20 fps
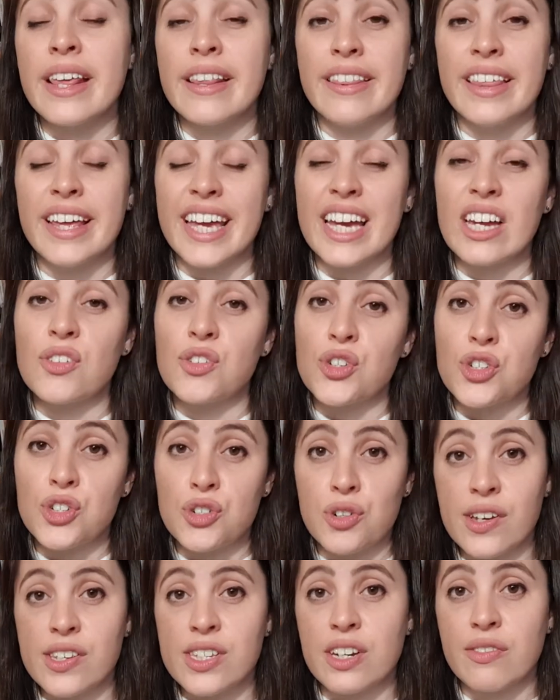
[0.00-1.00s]
they get
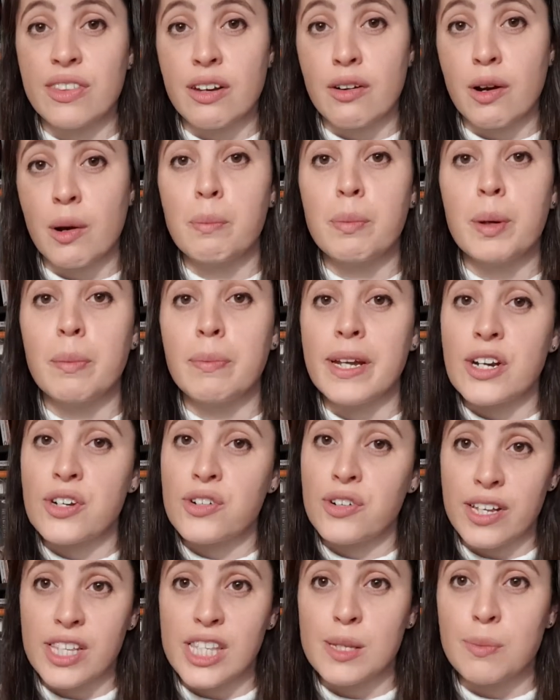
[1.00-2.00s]
distressed if they're on public
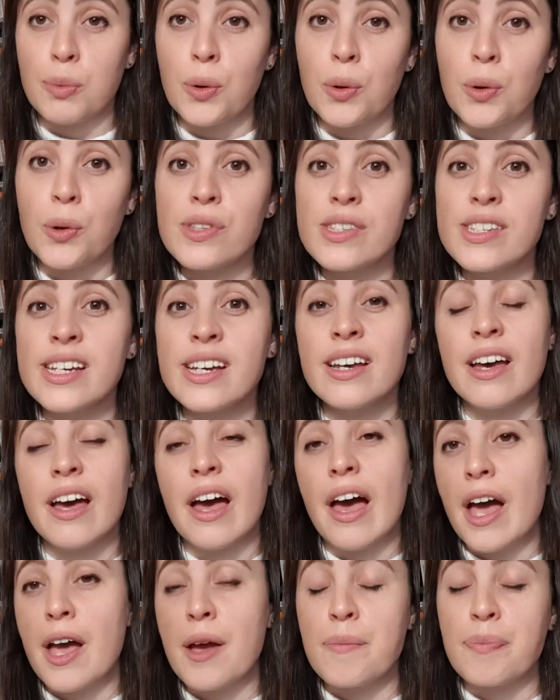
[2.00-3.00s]
transport
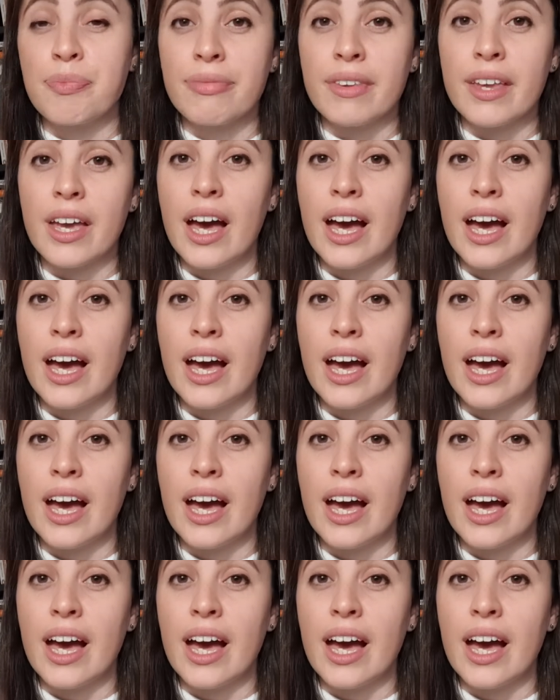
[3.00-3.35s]
um,